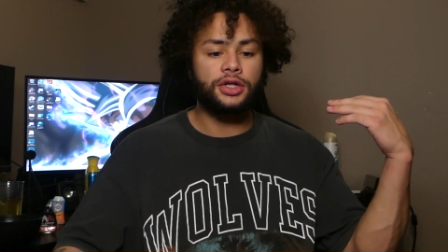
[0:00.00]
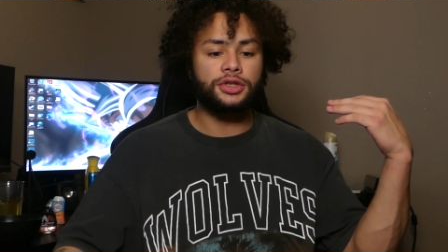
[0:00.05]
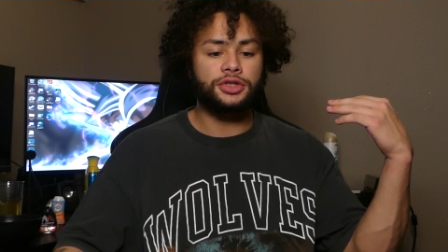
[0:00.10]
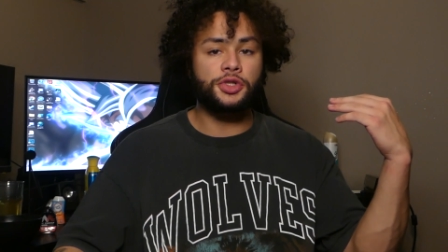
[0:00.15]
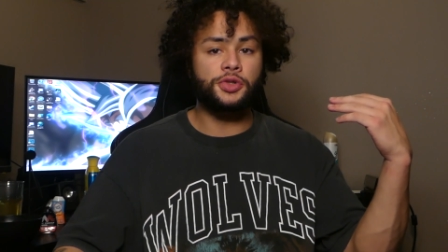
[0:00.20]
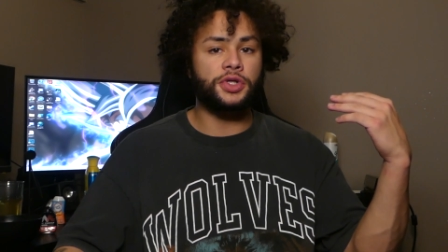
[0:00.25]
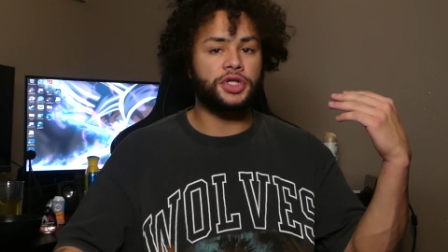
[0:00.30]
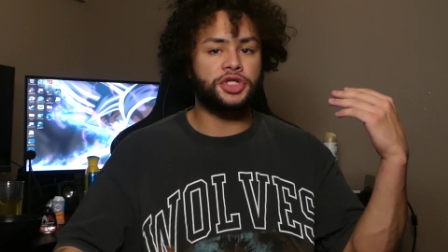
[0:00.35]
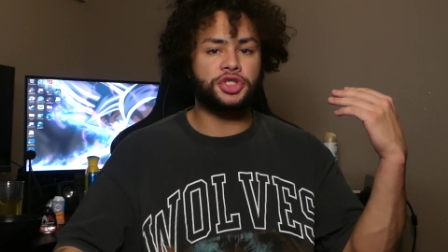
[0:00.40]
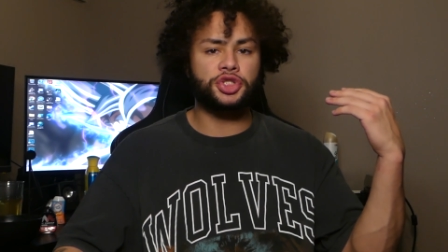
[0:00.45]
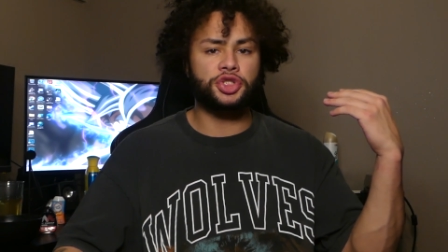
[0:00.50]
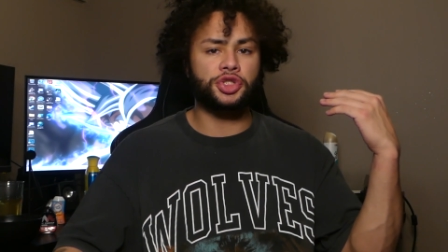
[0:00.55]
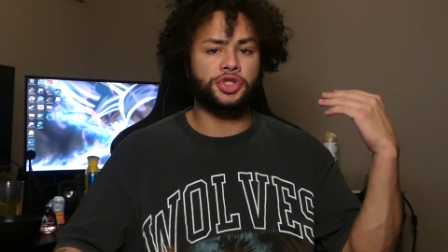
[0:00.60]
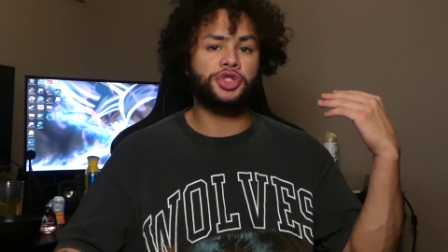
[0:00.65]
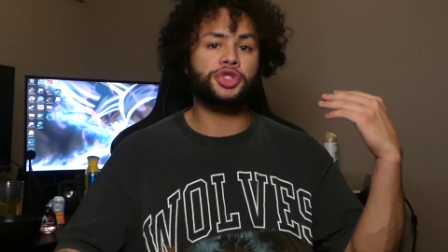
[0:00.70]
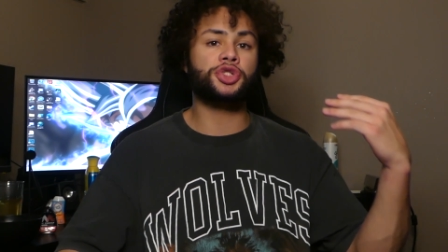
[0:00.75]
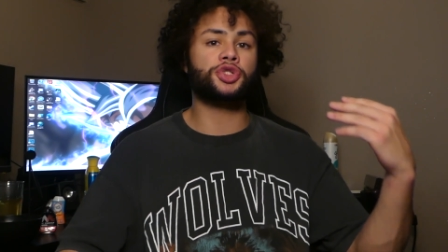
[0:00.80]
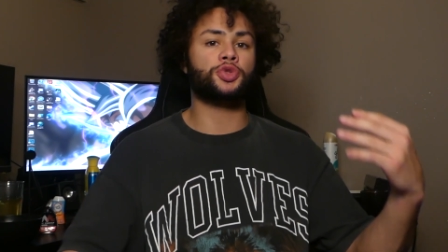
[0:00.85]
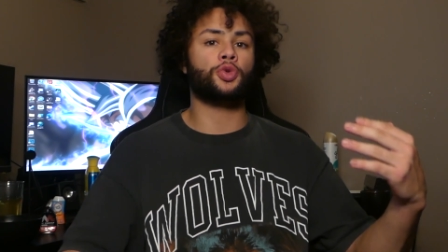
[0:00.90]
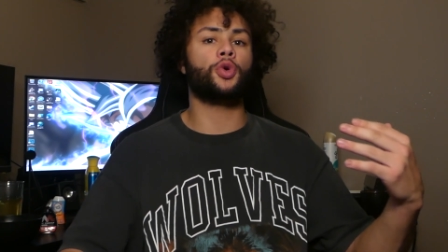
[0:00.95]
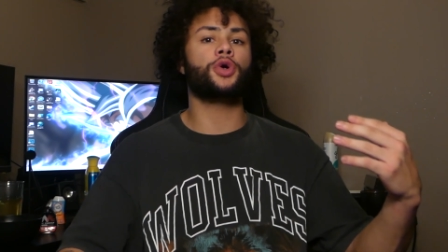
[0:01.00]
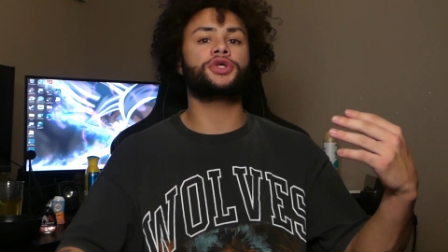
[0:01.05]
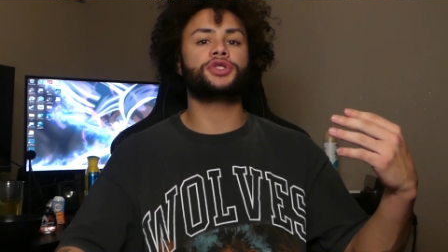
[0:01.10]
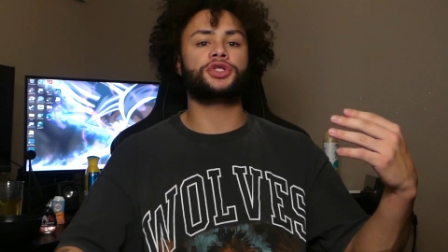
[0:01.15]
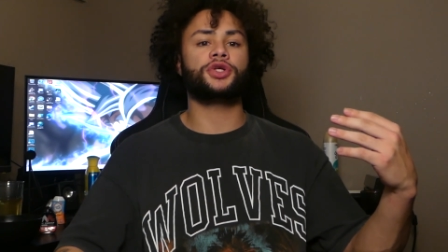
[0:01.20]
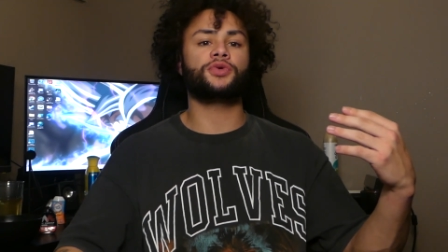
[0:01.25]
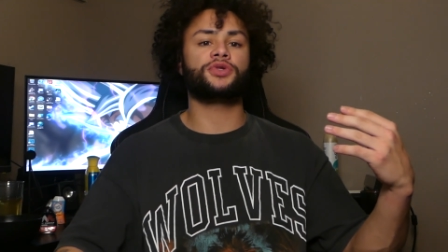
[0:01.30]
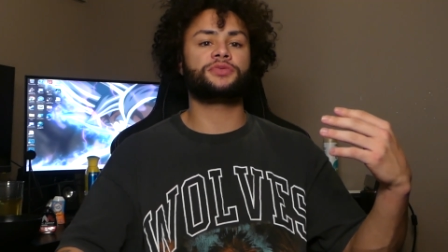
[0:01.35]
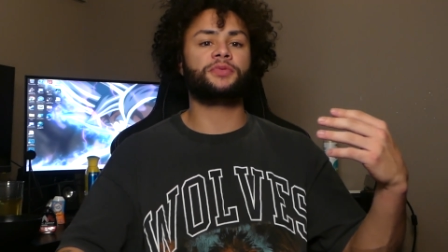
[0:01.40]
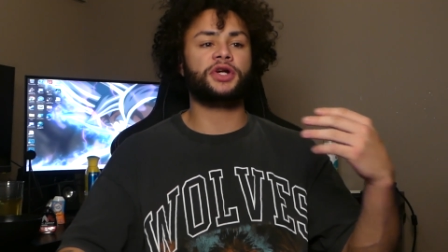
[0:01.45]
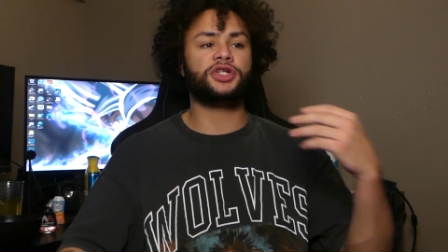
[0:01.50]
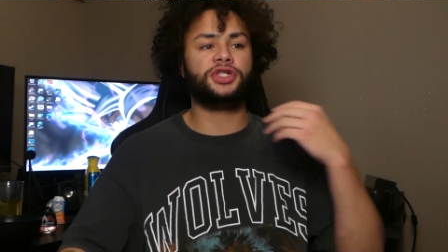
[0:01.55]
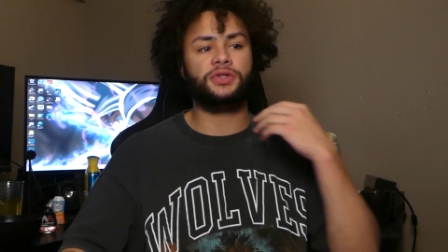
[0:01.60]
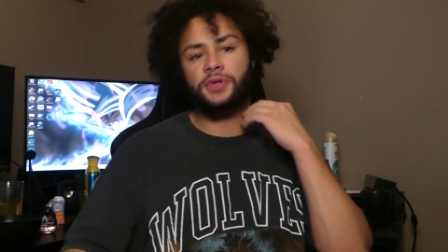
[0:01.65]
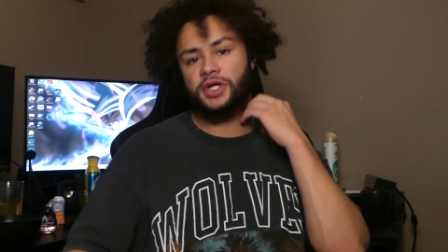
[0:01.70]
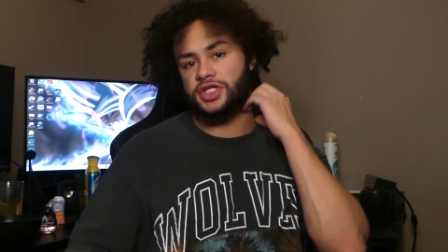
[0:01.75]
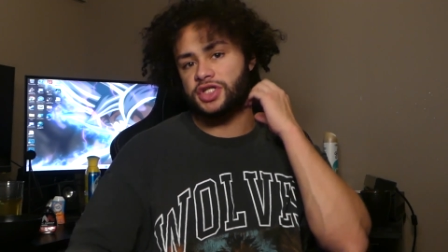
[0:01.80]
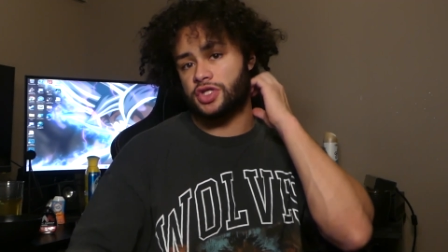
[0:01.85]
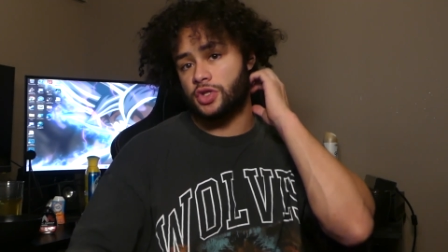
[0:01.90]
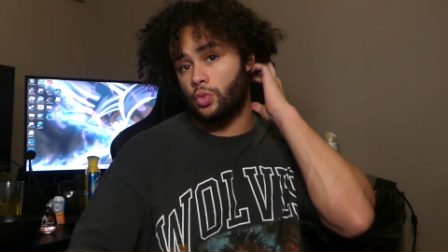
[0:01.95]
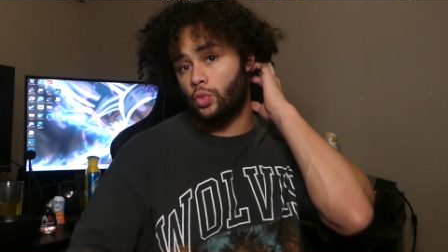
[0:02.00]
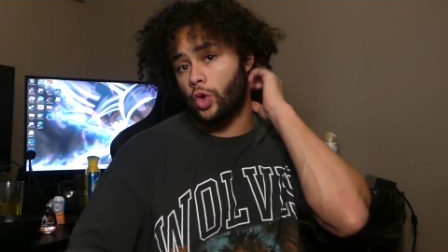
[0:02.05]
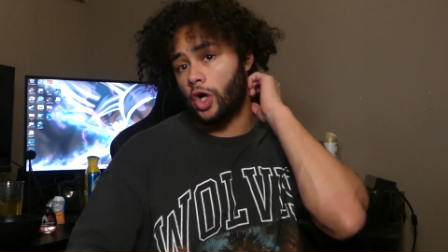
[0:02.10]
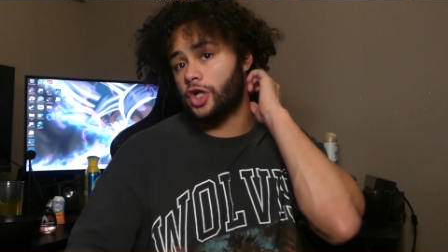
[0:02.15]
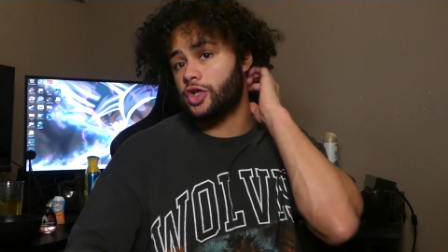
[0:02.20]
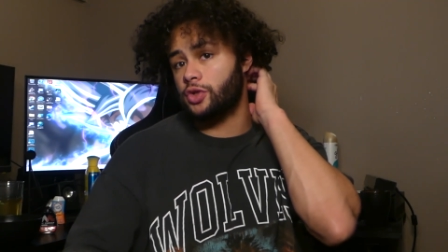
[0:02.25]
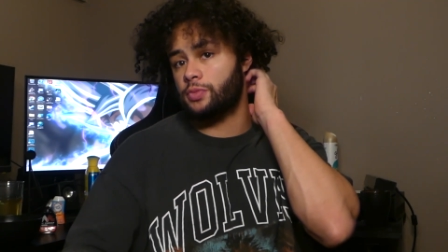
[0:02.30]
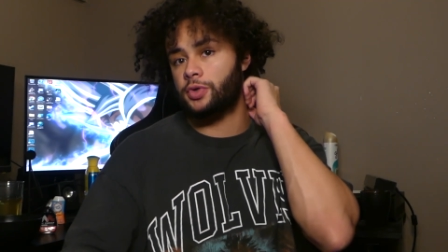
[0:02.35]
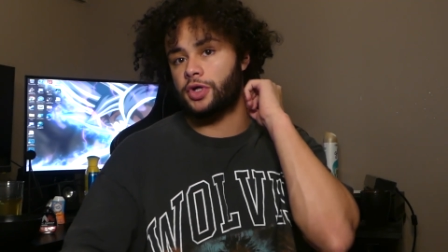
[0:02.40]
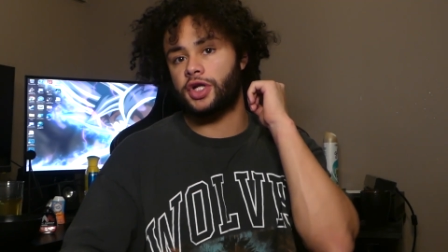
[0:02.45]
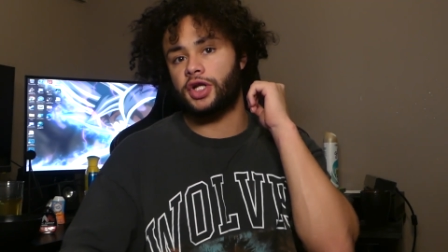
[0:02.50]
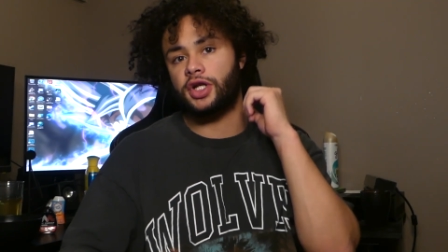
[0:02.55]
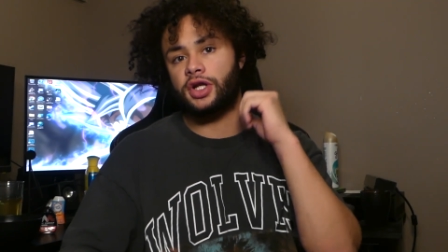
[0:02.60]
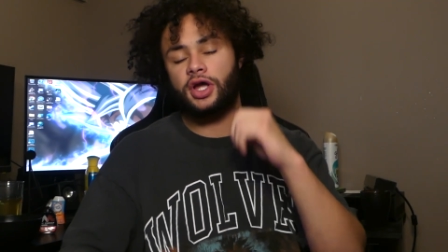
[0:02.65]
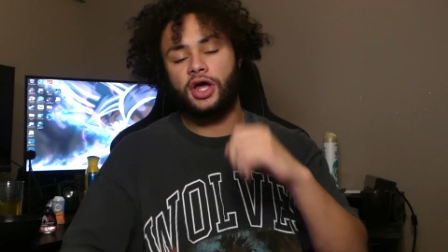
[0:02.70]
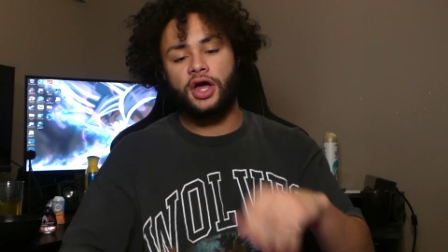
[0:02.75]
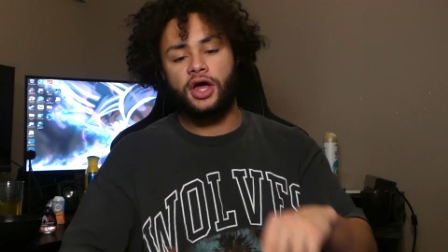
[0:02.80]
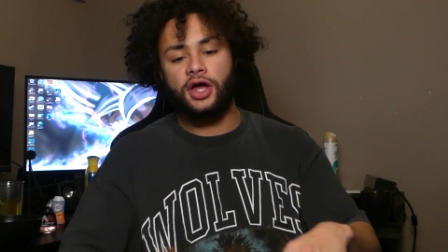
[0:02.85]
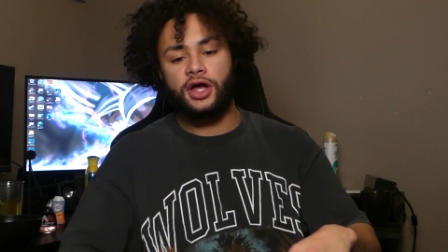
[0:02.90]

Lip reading: dude, it just destroys you, especially because of the work you put in.